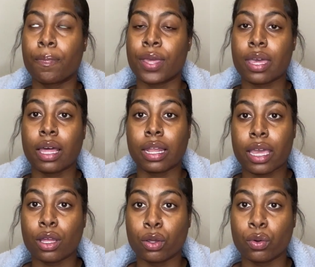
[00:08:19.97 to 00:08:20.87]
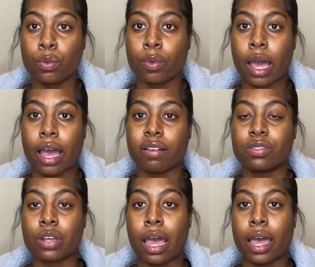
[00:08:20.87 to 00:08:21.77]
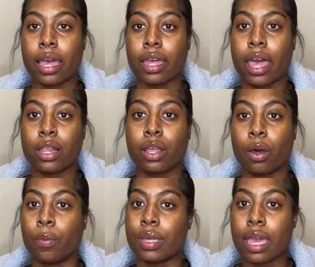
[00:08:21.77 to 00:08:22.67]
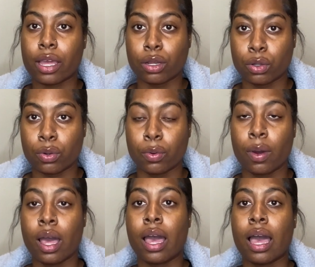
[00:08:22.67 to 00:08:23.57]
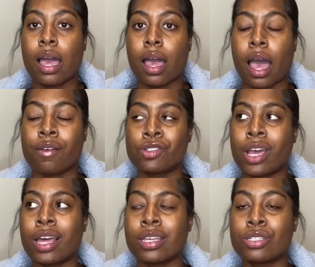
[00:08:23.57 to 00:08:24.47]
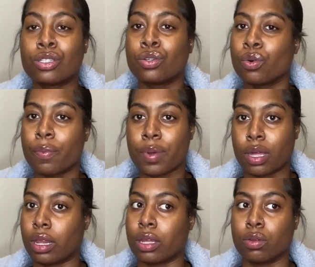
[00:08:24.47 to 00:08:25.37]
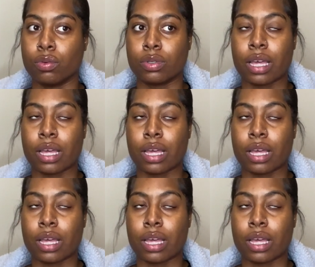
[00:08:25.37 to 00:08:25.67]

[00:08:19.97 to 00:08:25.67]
PLA glue. I've tried LLBA glue. I've tried at least 2 of PLA glues.